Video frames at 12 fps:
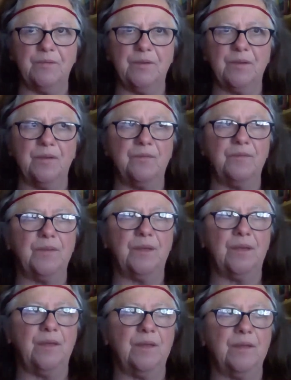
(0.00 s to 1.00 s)
very
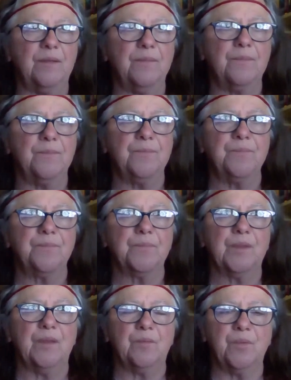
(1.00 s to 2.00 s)
vague,
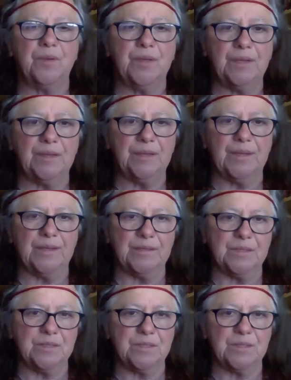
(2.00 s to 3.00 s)
it really
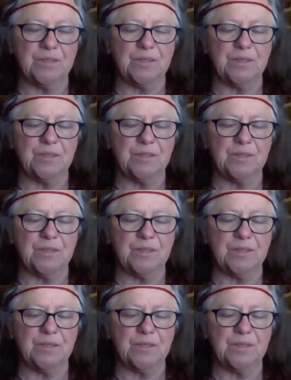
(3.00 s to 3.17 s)
lends